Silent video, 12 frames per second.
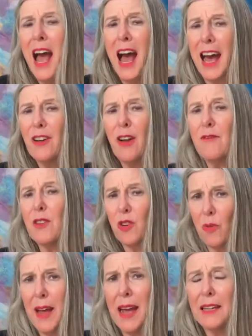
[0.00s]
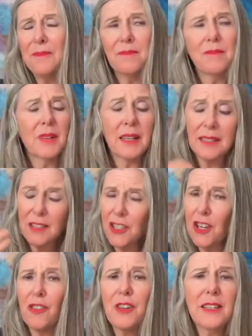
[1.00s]
I don't have regret because the
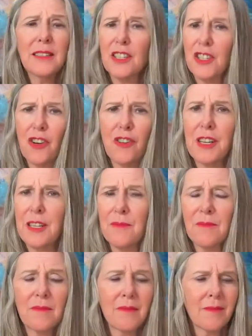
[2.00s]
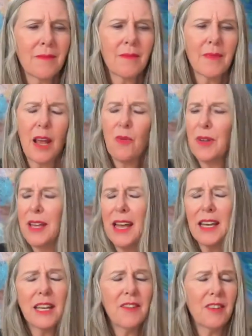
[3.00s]
journey is a journey. And we
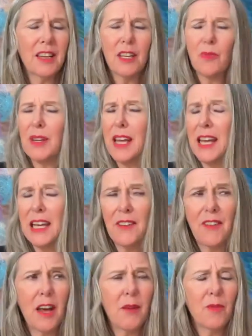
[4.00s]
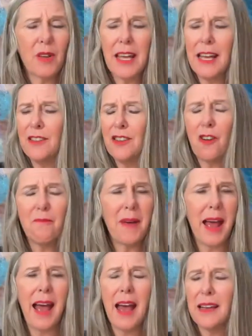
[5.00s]
can't give in and we can't give up and we can't turn
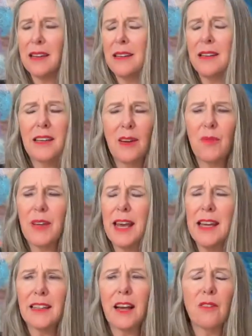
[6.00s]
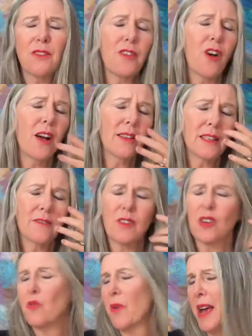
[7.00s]
back. And we can't allow thoughts of
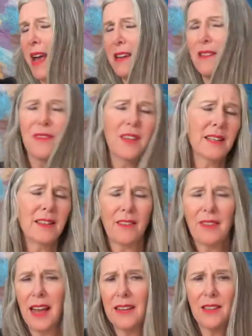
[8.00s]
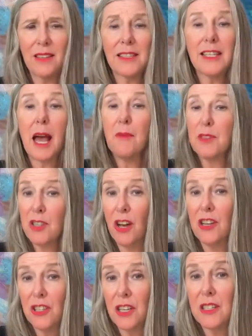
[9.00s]
regret and things like that to
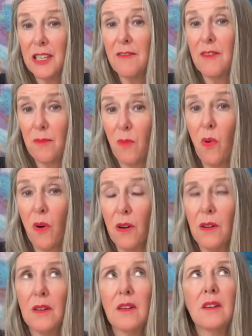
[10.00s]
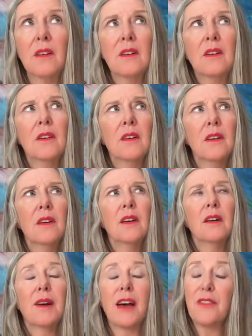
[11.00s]
sabotage us even more.
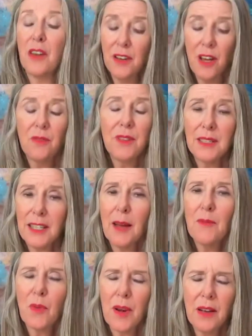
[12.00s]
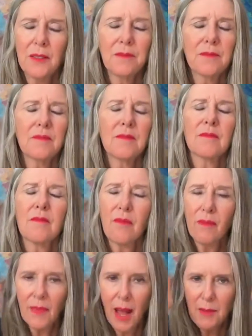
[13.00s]
I thought, no, this time around,
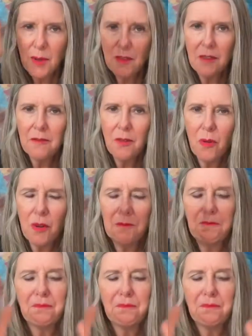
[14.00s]
I'm moving forward.